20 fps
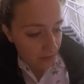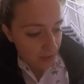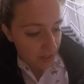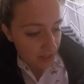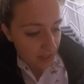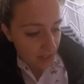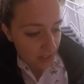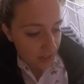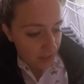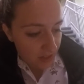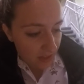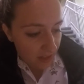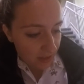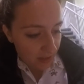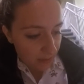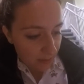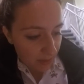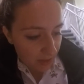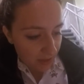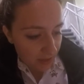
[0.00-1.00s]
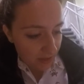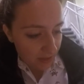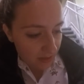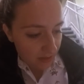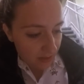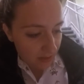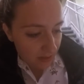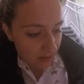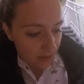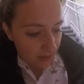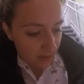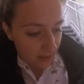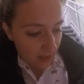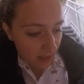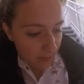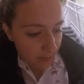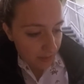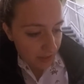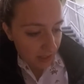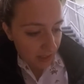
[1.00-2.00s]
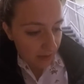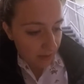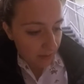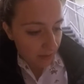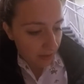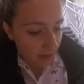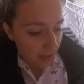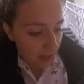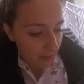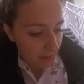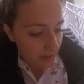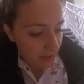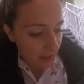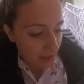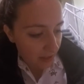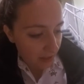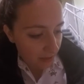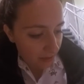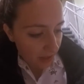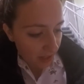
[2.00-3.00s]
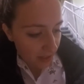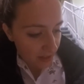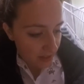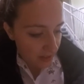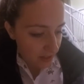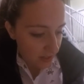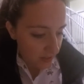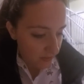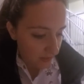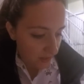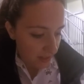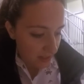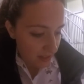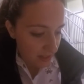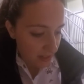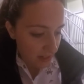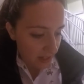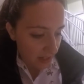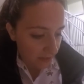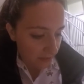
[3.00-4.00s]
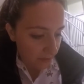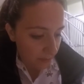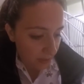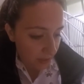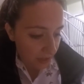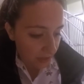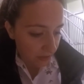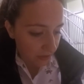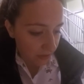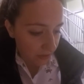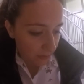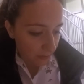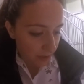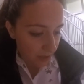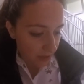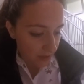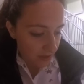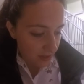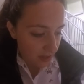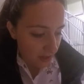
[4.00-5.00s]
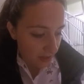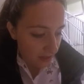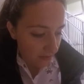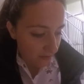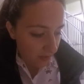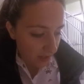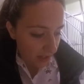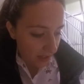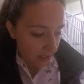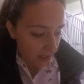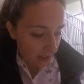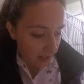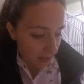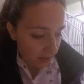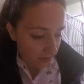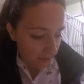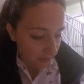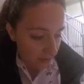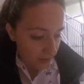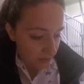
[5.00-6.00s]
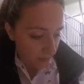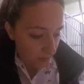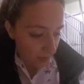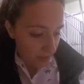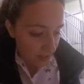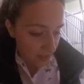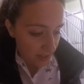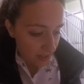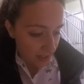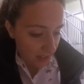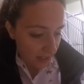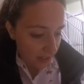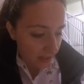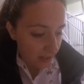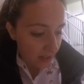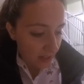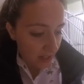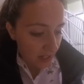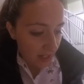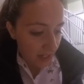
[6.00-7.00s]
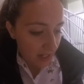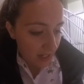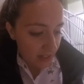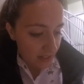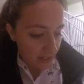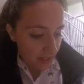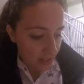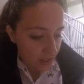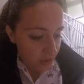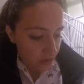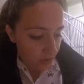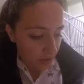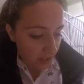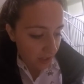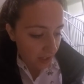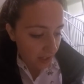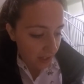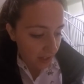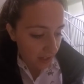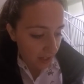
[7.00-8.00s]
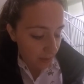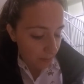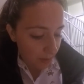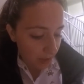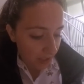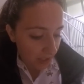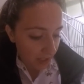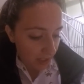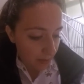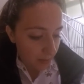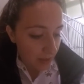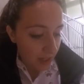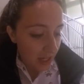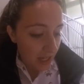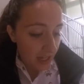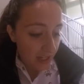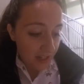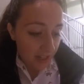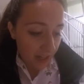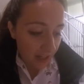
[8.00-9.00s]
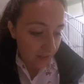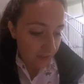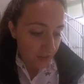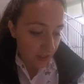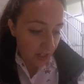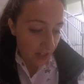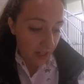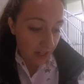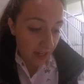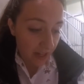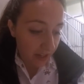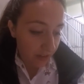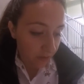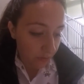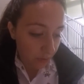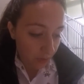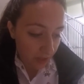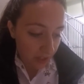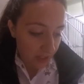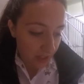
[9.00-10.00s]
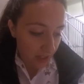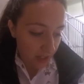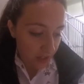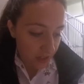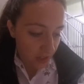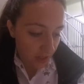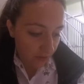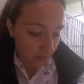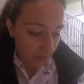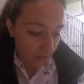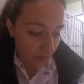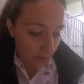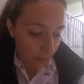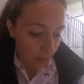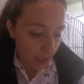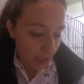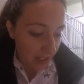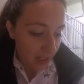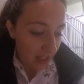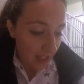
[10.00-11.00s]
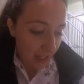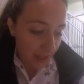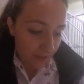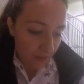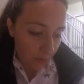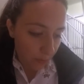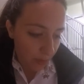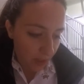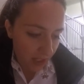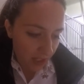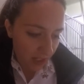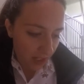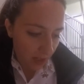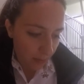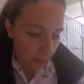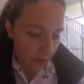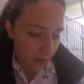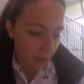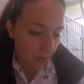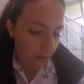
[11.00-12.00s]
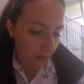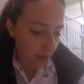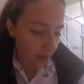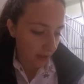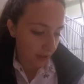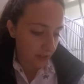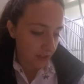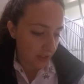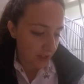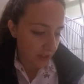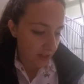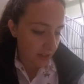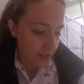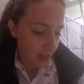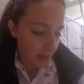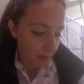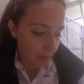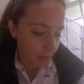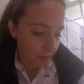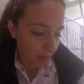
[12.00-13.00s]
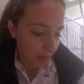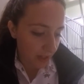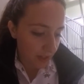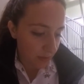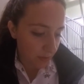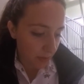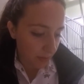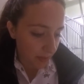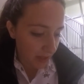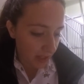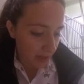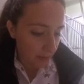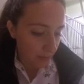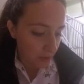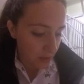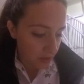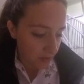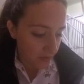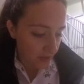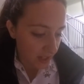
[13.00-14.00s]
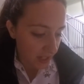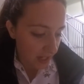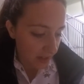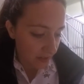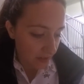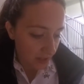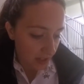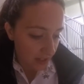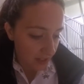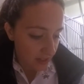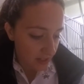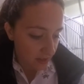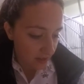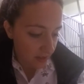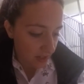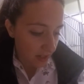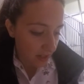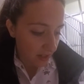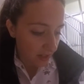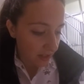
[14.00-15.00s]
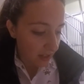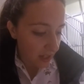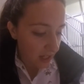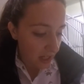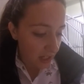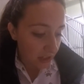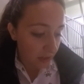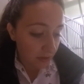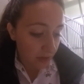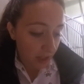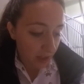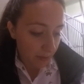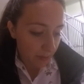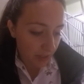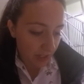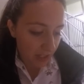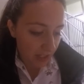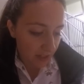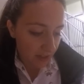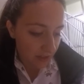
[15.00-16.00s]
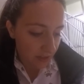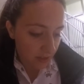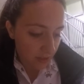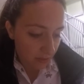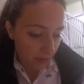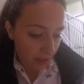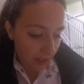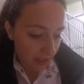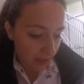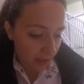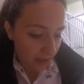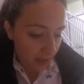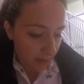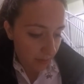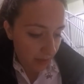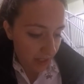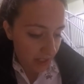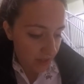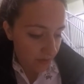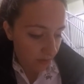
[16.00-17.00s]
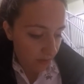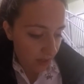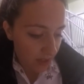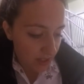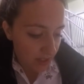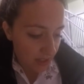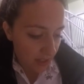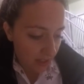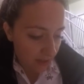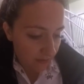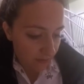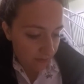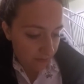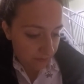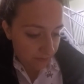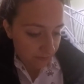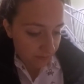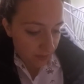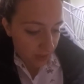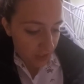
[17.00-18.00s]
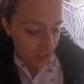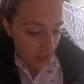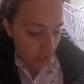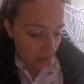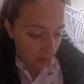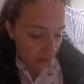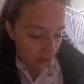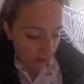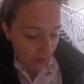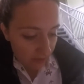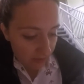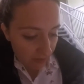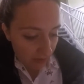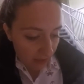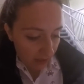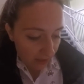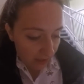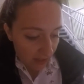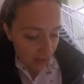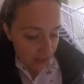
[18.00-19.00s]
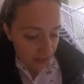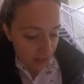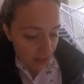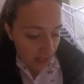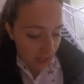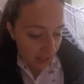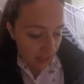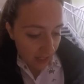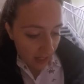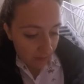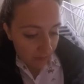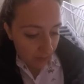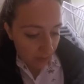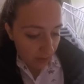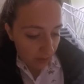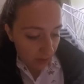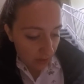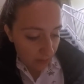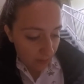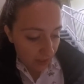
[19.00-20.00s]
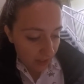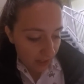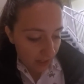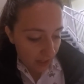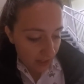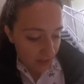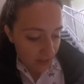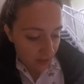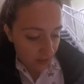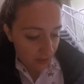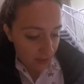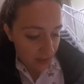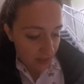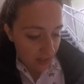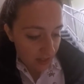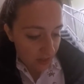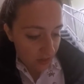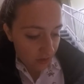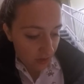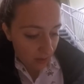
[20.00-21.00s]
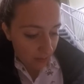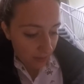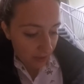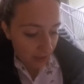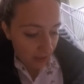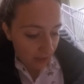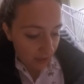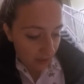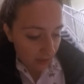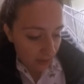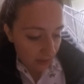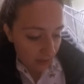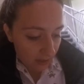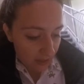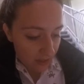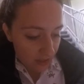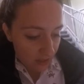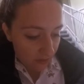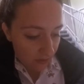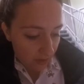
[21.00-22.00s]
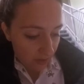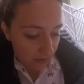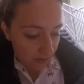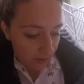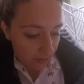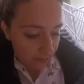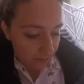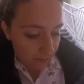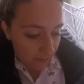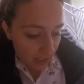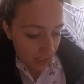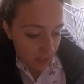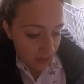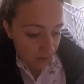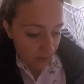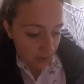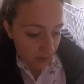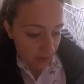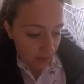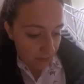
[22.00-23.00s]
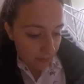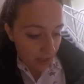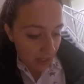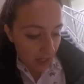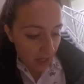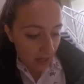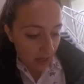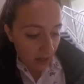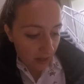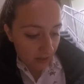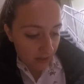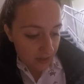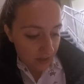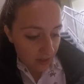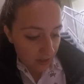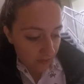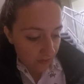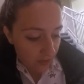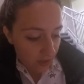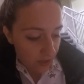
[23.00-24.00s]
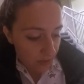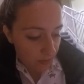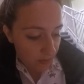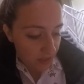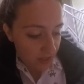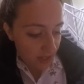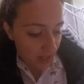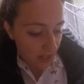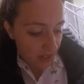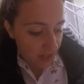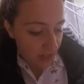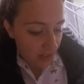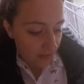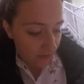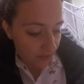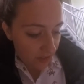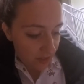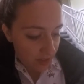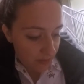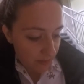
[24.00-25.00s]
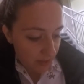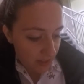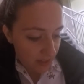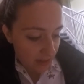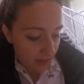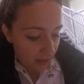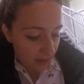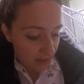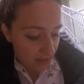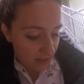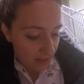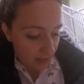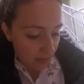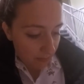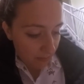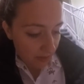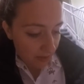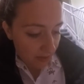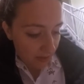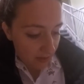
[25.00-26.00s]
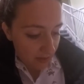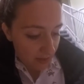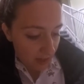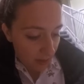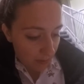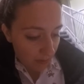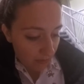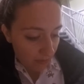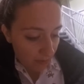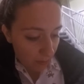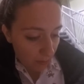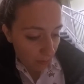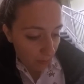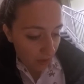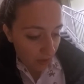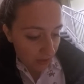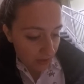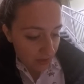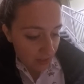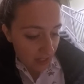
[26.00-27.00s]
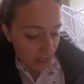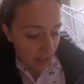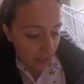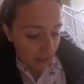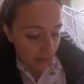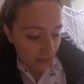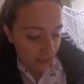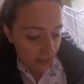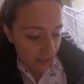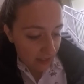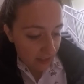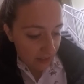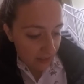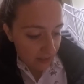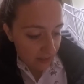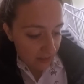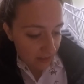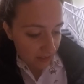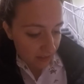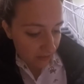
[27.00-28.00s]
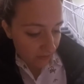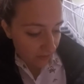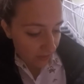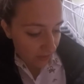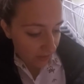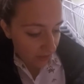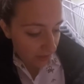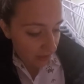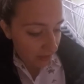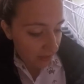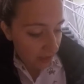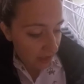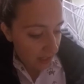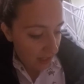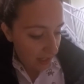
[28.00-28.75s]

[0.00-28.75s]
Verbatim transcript: a stench like the mercaptan clapped yellow hands on his face, and now, from the urinal walls, uninvited, he heard his voices again hissing and shrieking and yammering at him. Now you've done it, now you've really done it, Geoffrey Firmin. Even we can help you no longer. Just the same, you might as well make the most of it now, the night's still young. You like Maria, you like? A man's voice, that of the chuckler he recognized, came from the gloom of the console, his knees trembling, glazed around him, gazed around him. All I saw at first were slashed advertisements on the slimly, slimy, feeble walls. Clinica Dr. Vigil,